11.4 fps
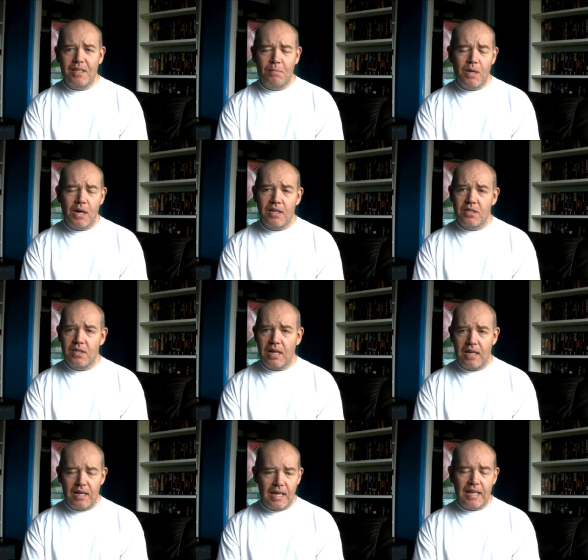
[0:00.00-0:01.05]
I'm not as
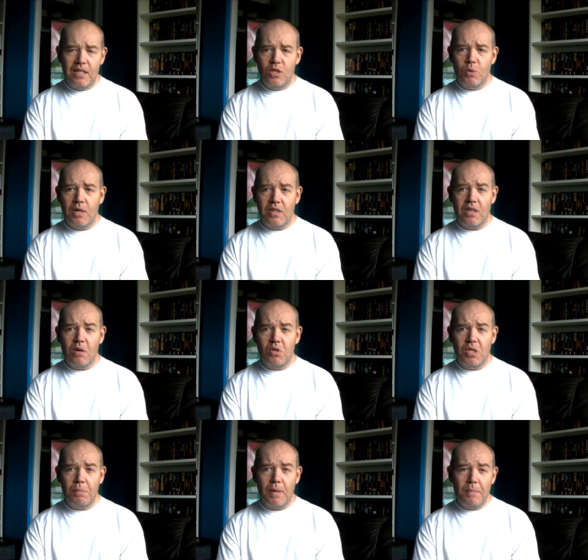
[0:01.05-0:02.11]
into it as I used
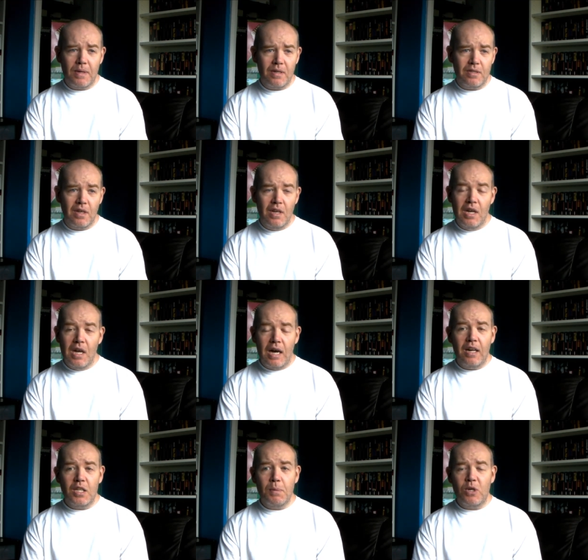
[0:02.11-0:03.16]
to be, because I
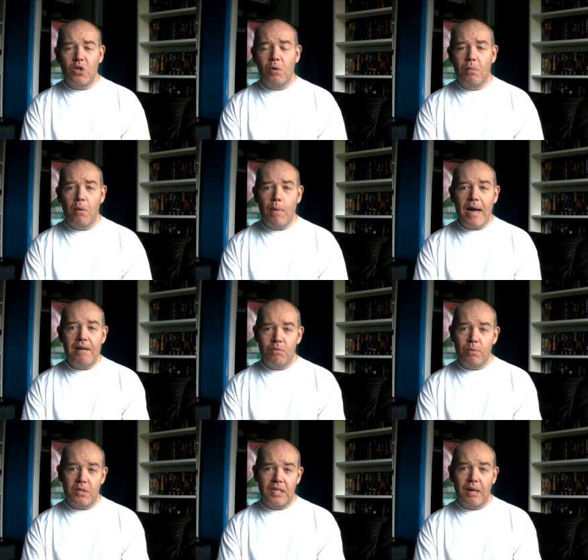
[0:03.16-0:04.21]
like to make sure I'm aware of
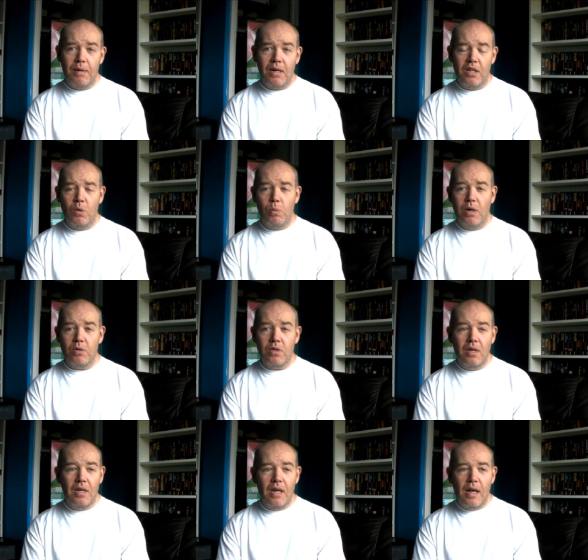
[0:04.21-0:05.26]
what's going on in the world.
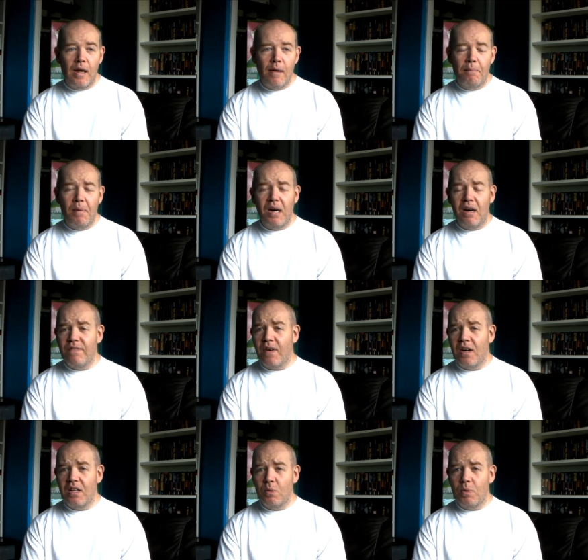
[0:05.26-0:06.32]
But I
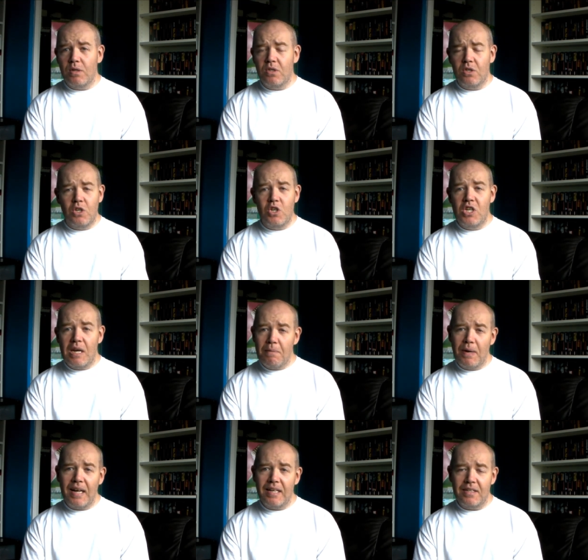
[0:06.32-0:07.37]
find that the world's such a shit
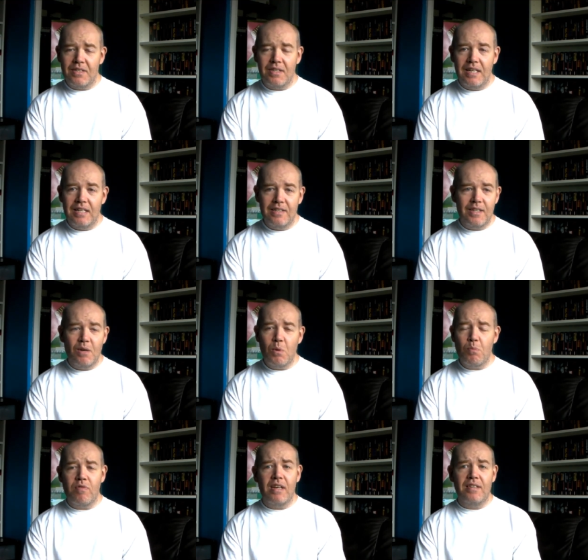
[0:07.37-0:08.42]
place, and it's so
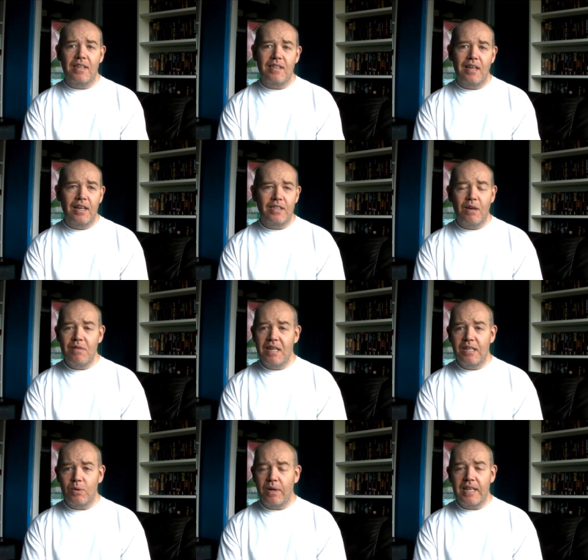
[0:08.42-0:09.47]
depressing, that I don't
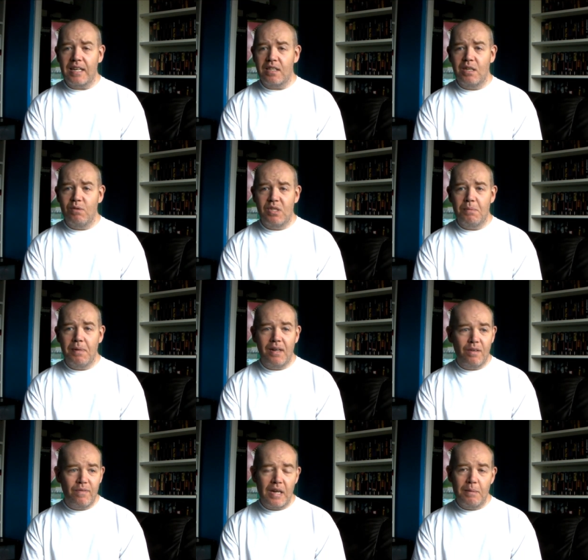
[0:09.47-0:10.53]
need all that negativity in my
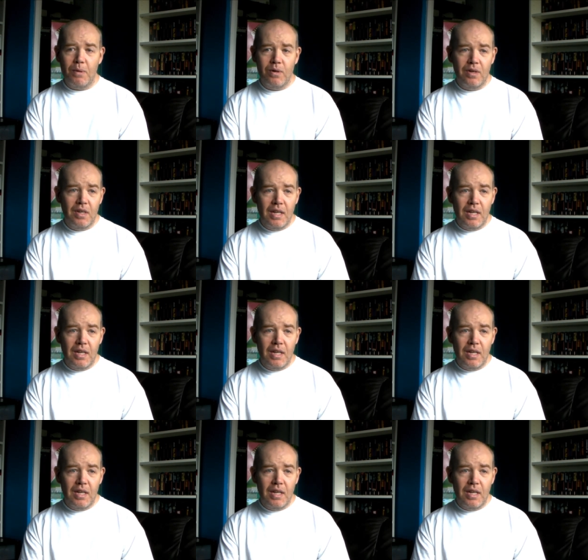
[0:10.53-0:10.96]
life anymore.